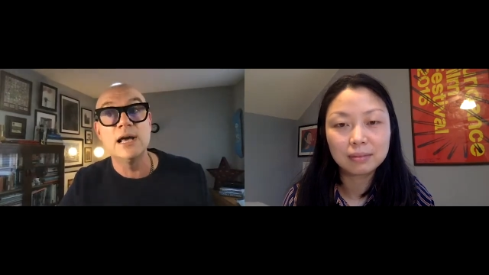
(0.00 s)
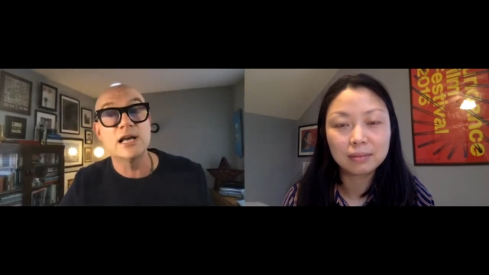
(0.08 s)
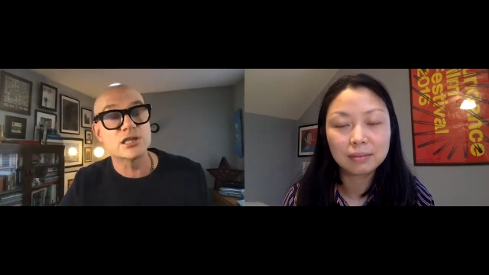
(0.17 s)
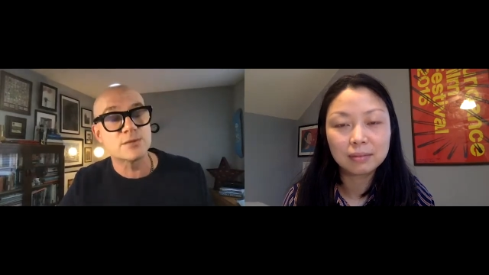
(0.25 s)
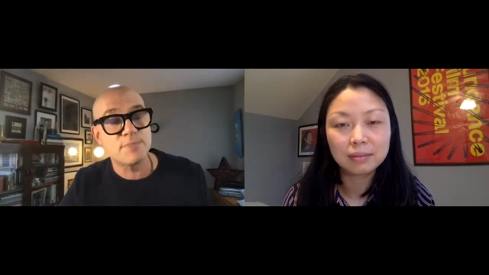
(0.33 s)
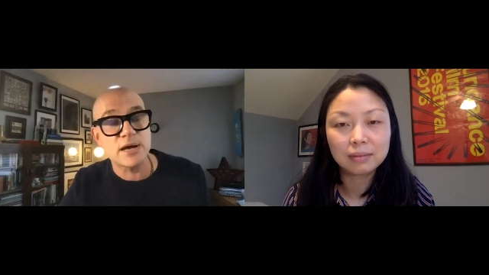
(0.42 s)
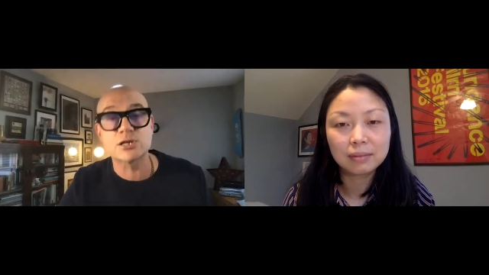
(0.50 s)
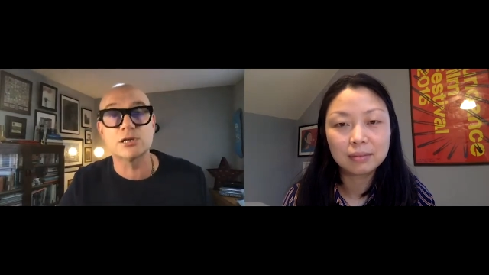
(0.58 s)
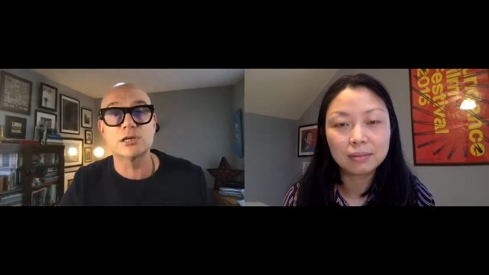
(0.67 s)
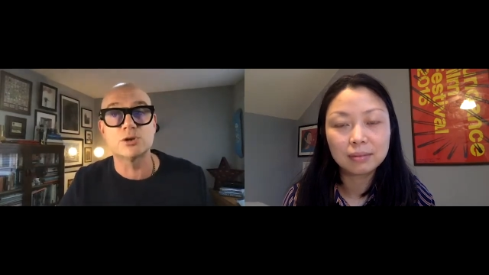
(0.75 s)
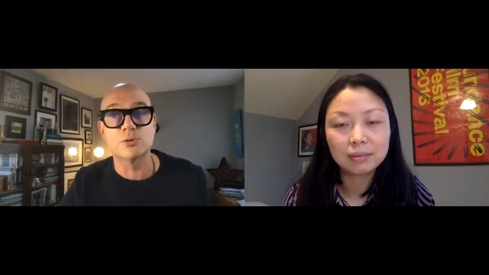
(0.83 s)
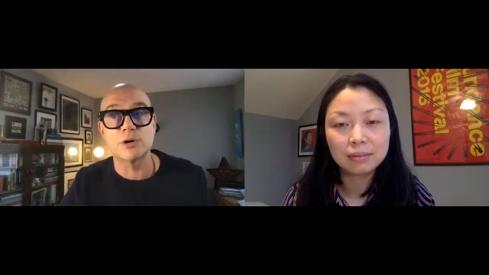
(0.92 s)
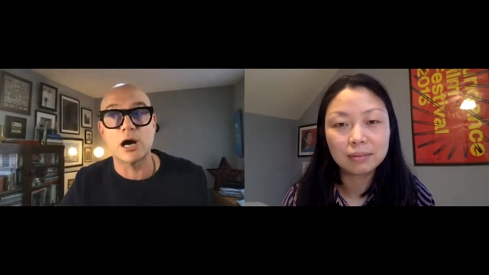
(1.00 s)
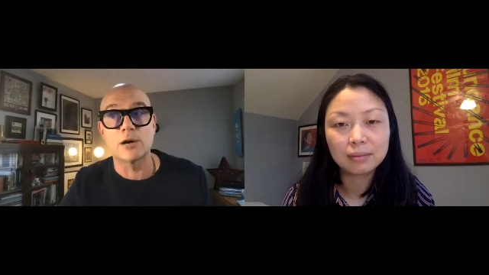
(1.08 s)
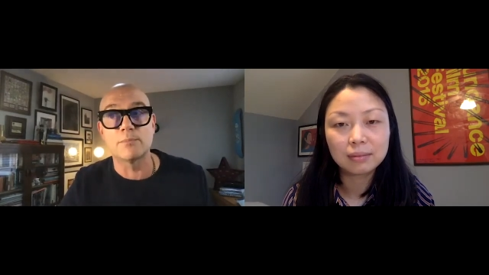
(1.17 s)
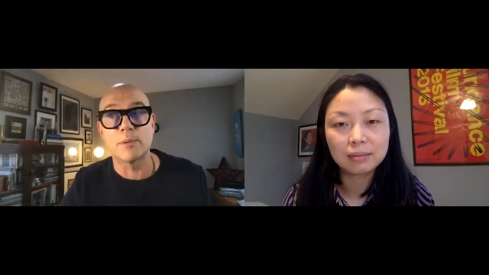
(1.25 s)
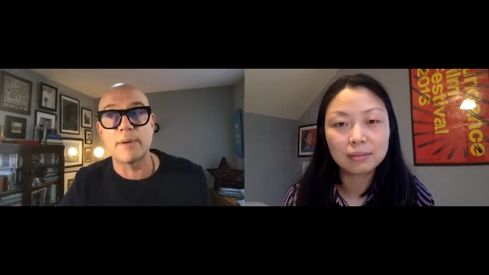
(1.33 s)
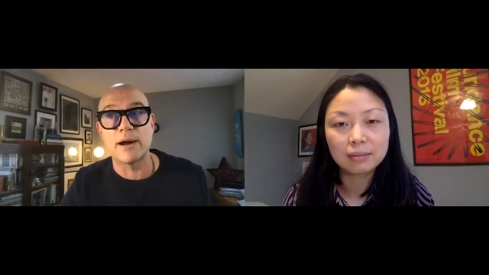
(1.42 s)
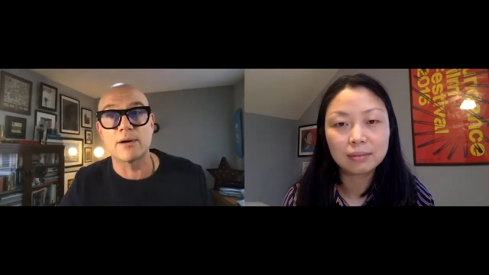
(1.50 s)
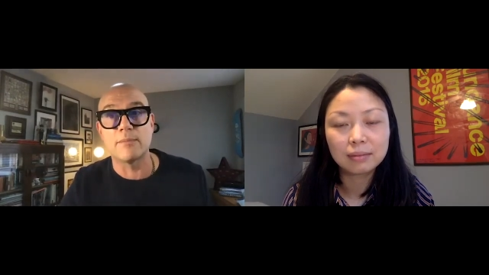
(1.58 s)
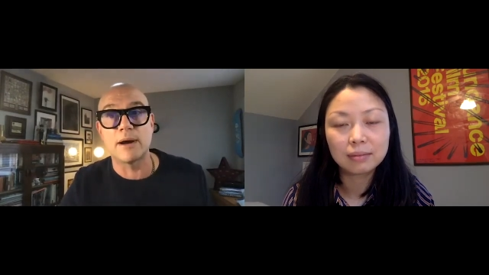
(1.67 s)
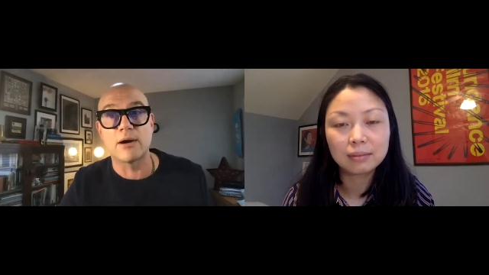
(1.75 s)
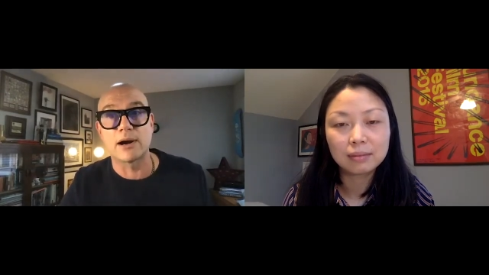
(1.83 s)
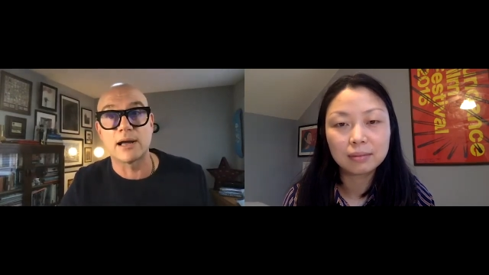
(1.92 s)
Speaker 1: especially to an unprepared
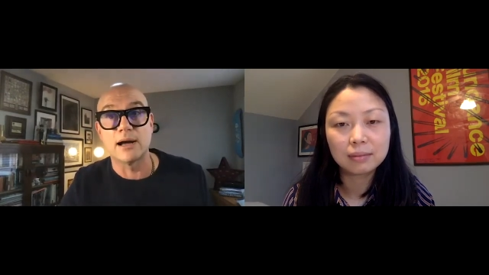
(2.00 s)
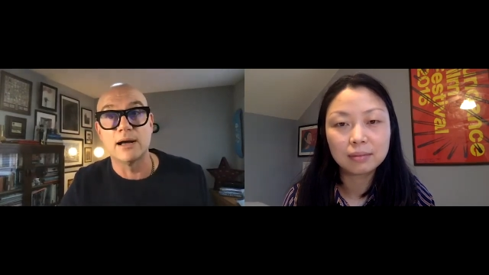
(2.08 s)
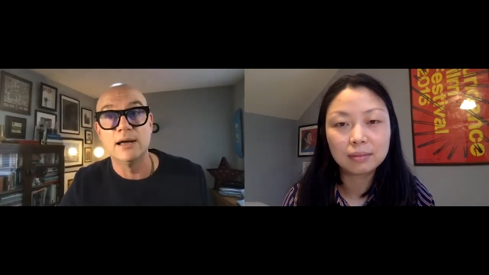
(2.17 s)
America.